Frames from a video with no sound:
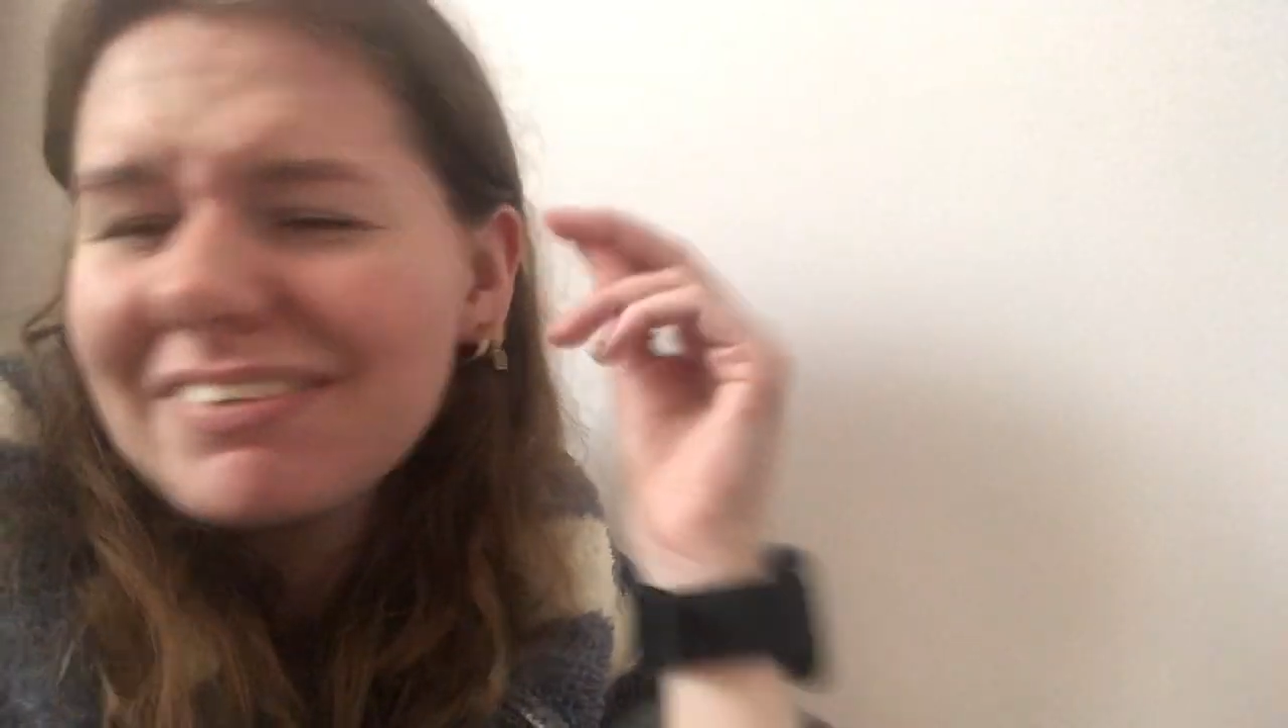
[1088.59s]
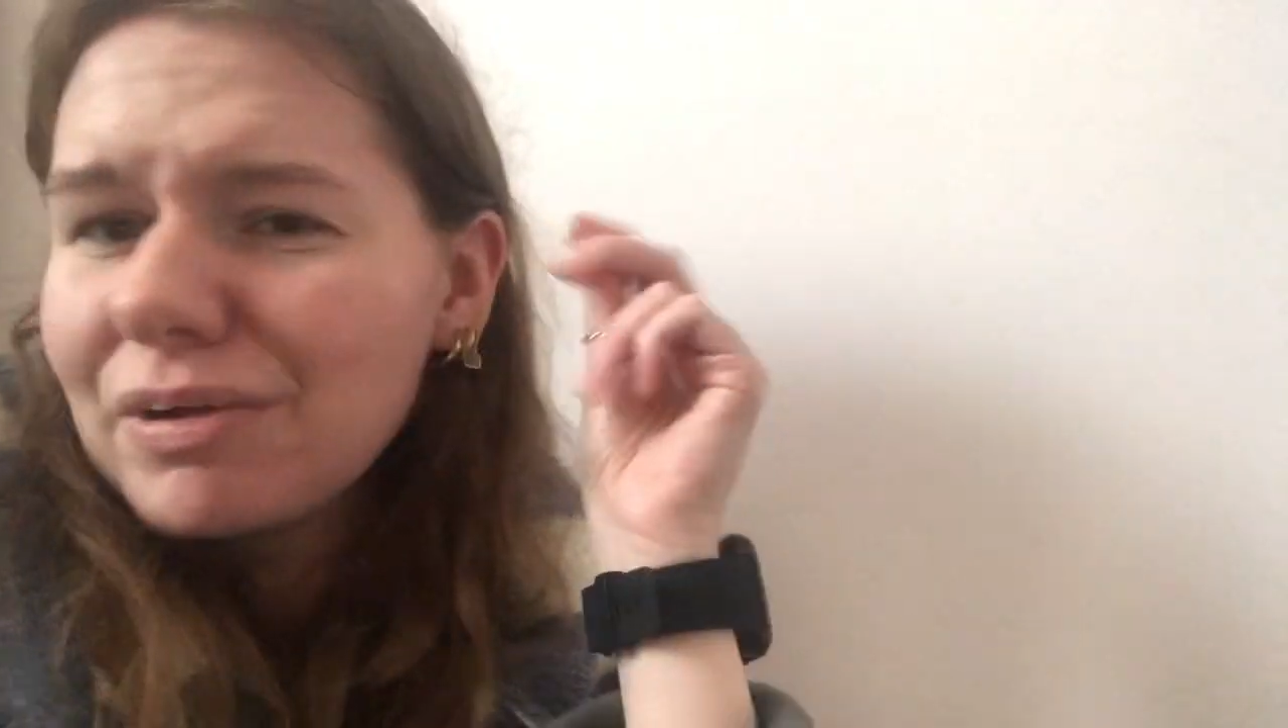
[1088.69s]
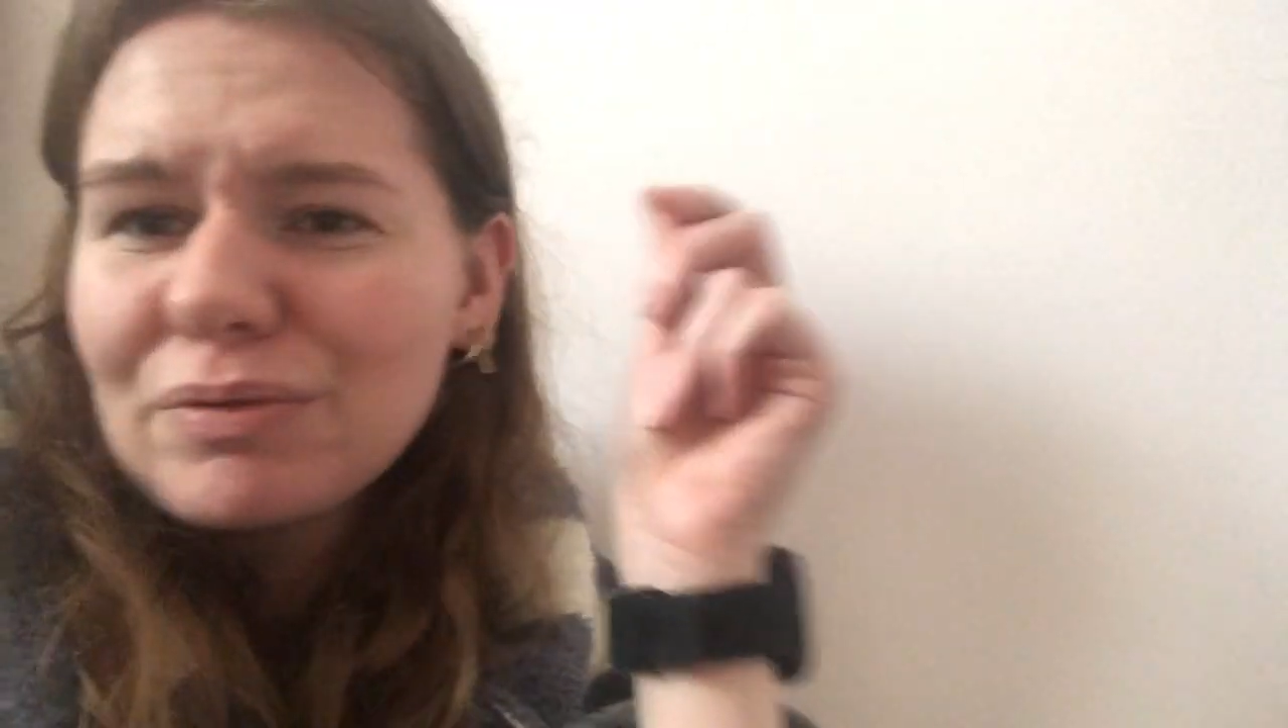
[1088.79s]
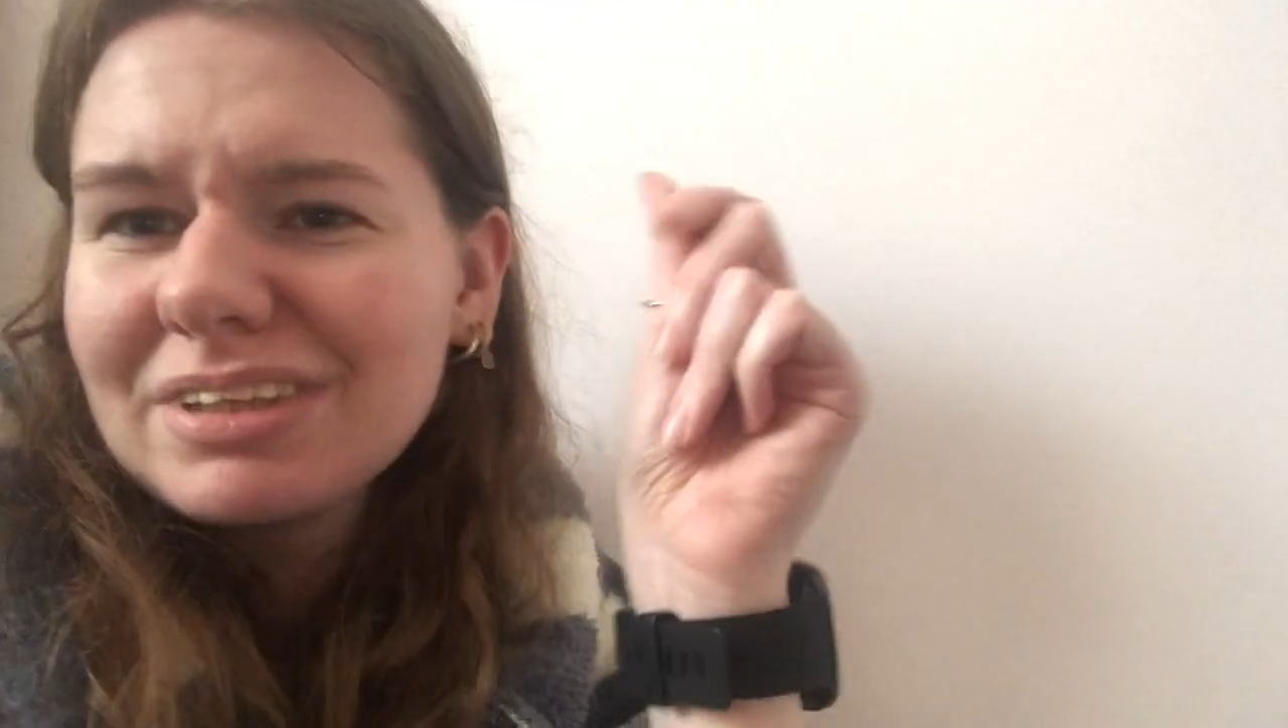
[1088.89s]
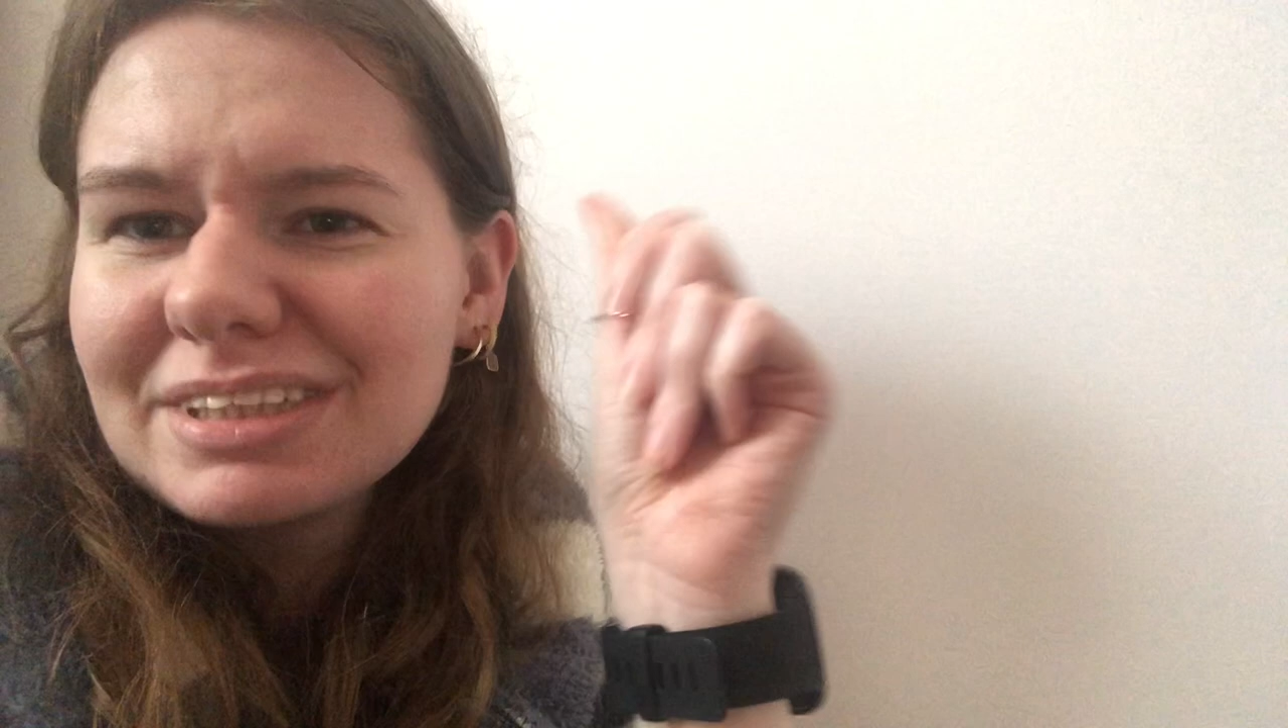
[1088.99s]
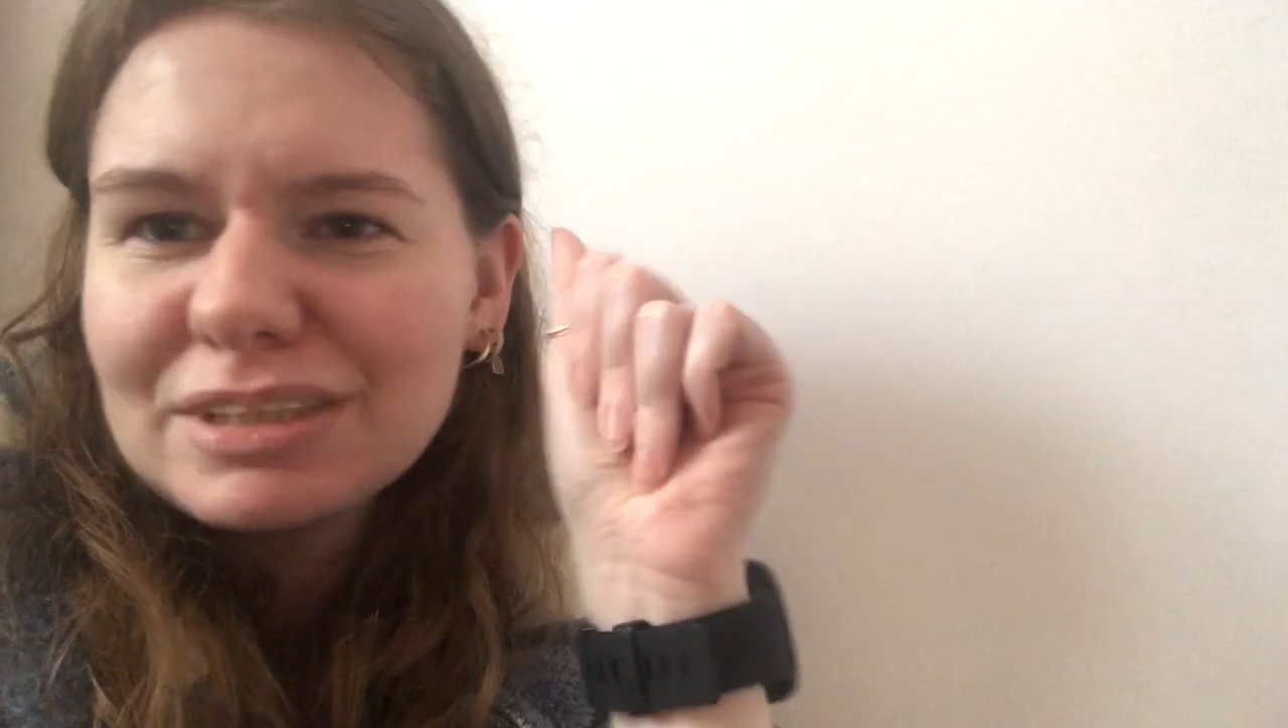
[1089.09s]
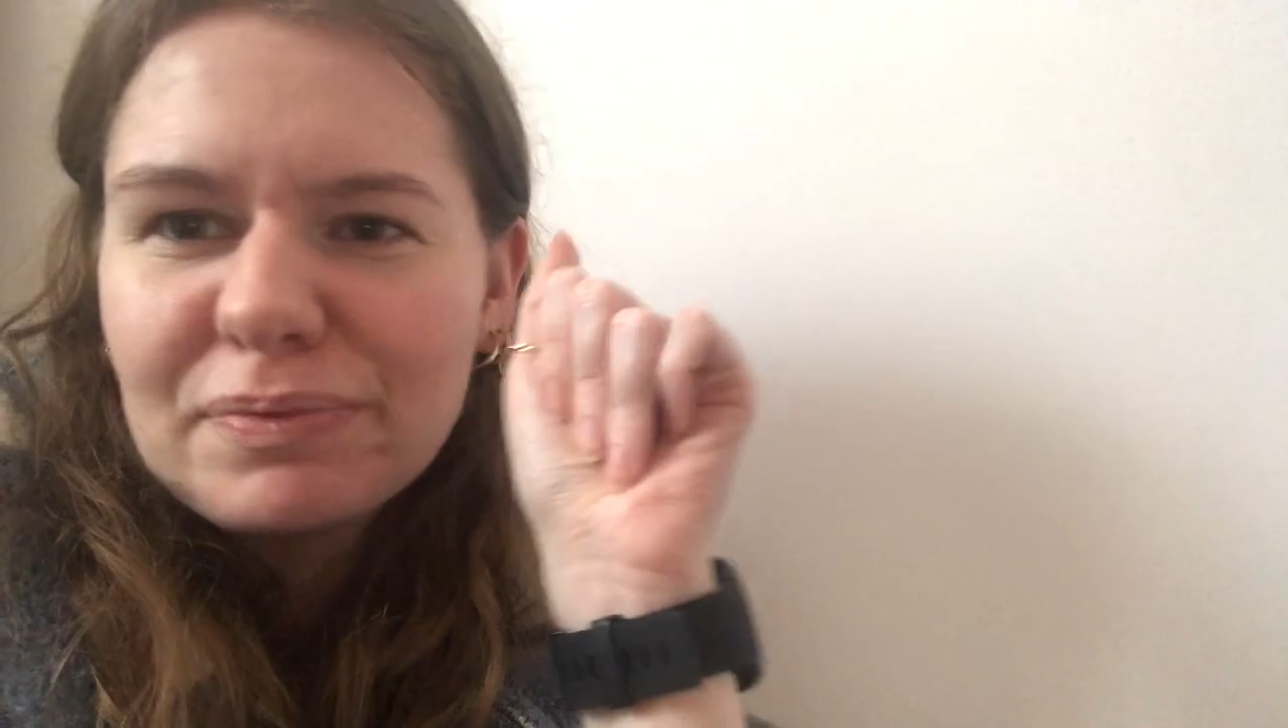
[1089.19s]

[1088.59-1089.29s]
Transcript: I really wanted it